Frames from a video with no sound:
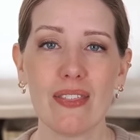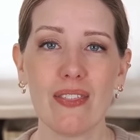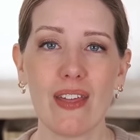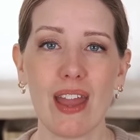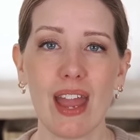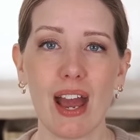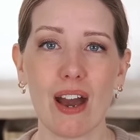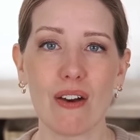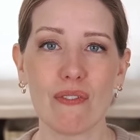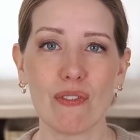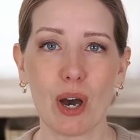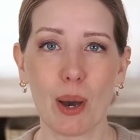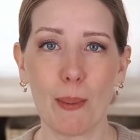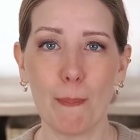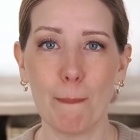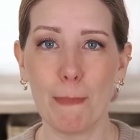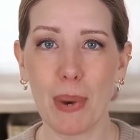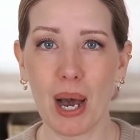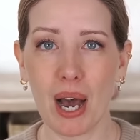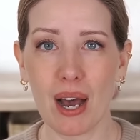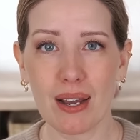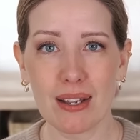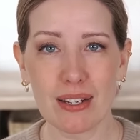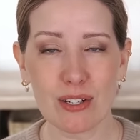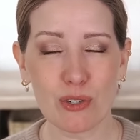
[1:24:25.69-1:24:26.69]
They have a
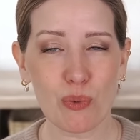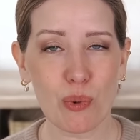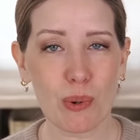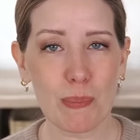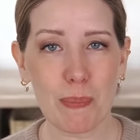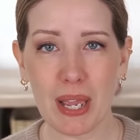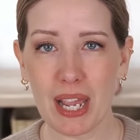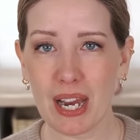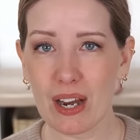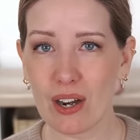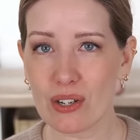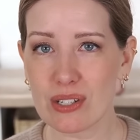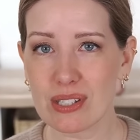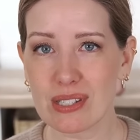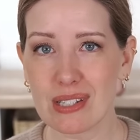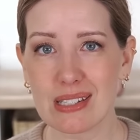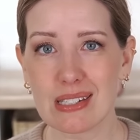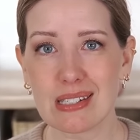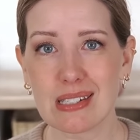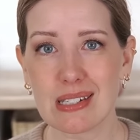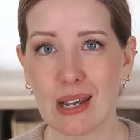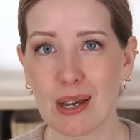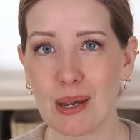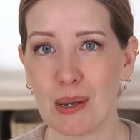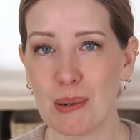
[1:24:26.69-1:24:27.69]
bond repair
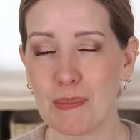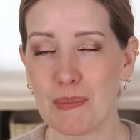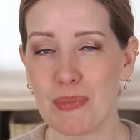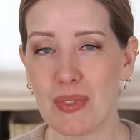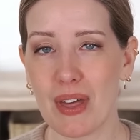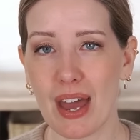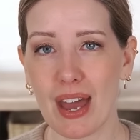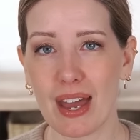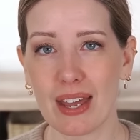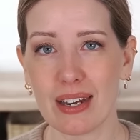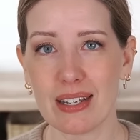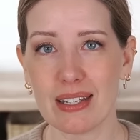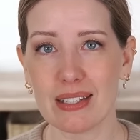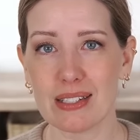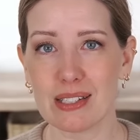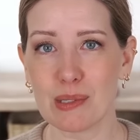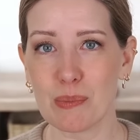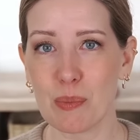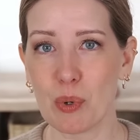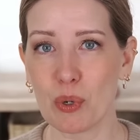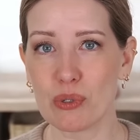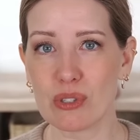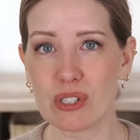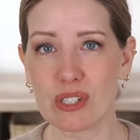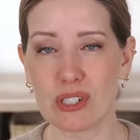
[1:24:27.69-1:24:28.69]
system that is
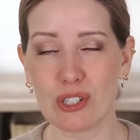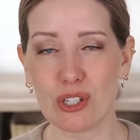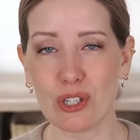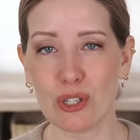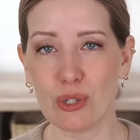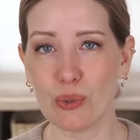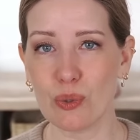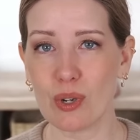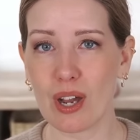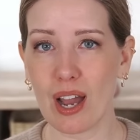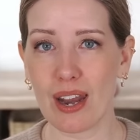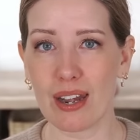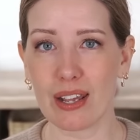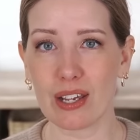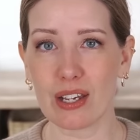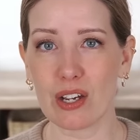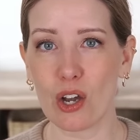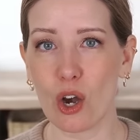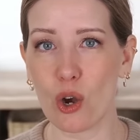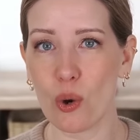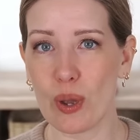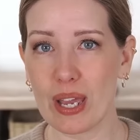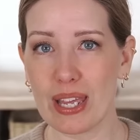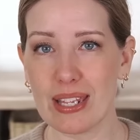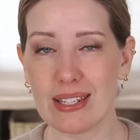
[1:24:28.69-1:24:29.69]
supposed to kind of
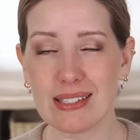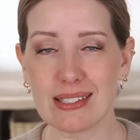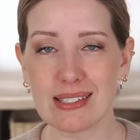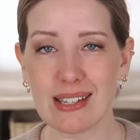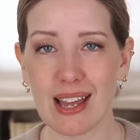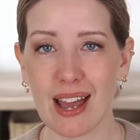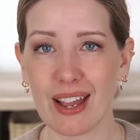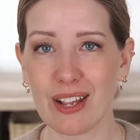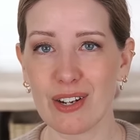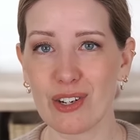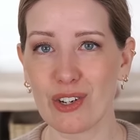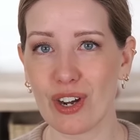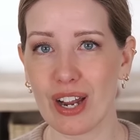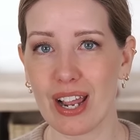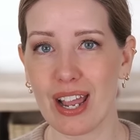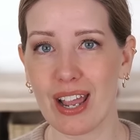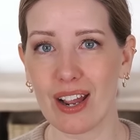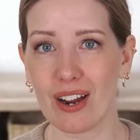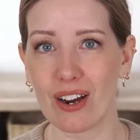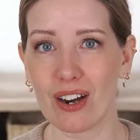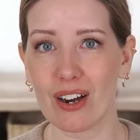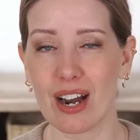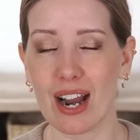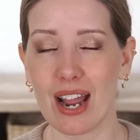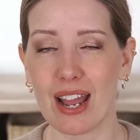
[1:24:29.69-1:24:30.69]
go inside your
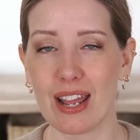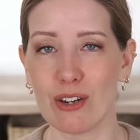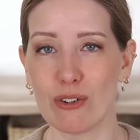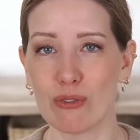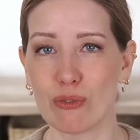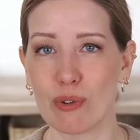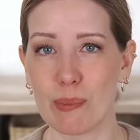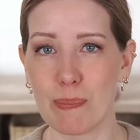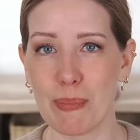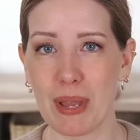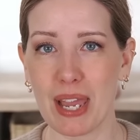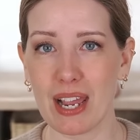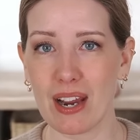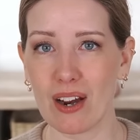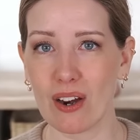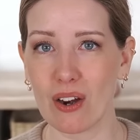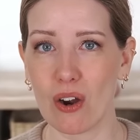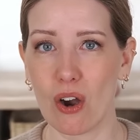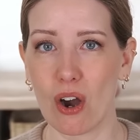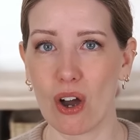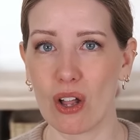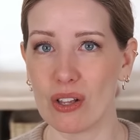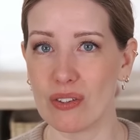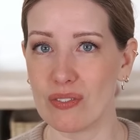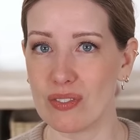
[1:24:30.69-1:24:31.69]
hair and repair
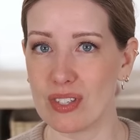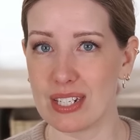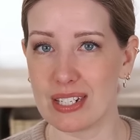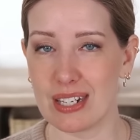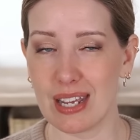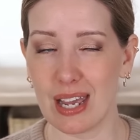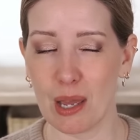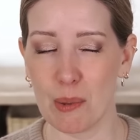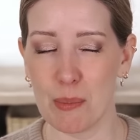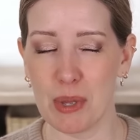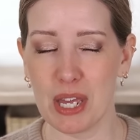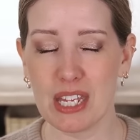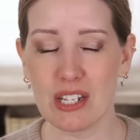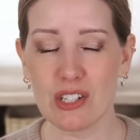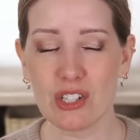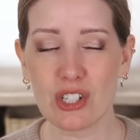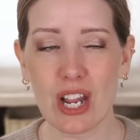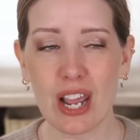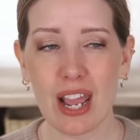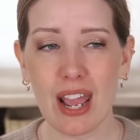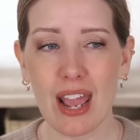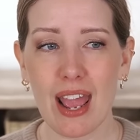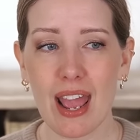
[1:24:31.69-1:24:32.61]
all of the damage.